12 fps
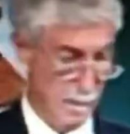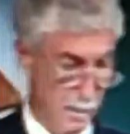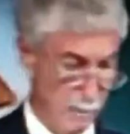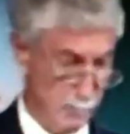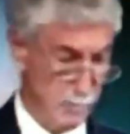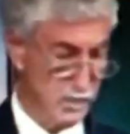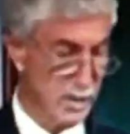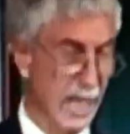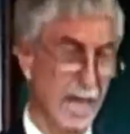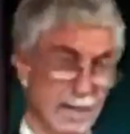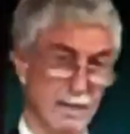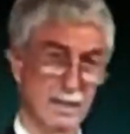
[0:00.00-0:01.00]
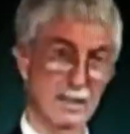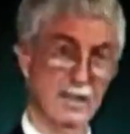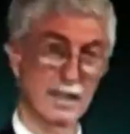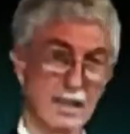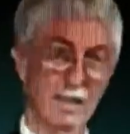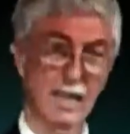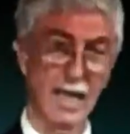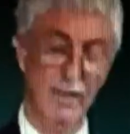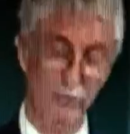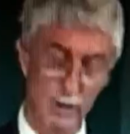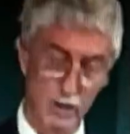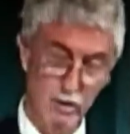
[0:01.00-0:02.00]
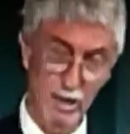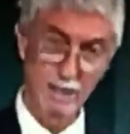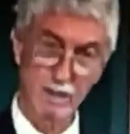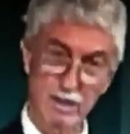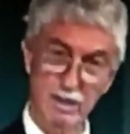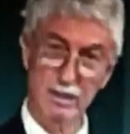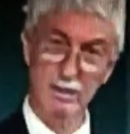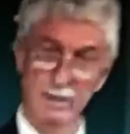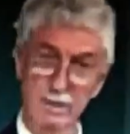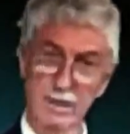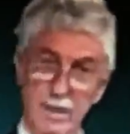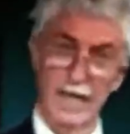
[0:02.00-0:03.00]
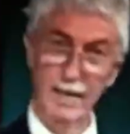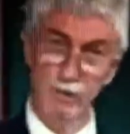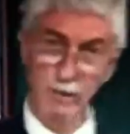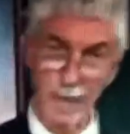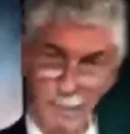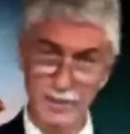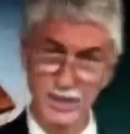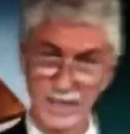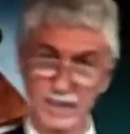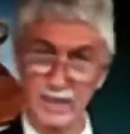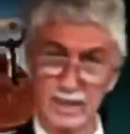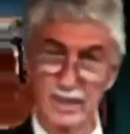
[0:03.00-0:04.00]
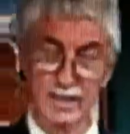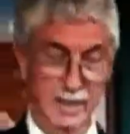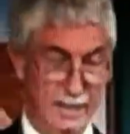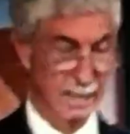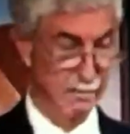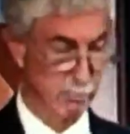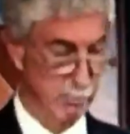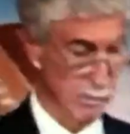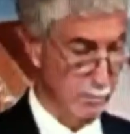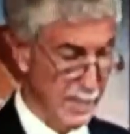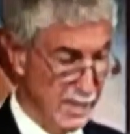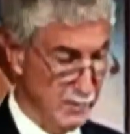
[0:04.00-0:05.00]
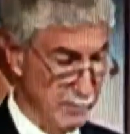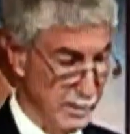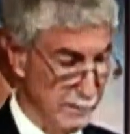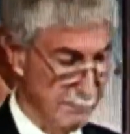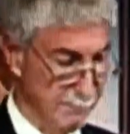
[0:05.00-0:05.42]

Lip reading: through style, and through structure, and through composition, and through arrangement?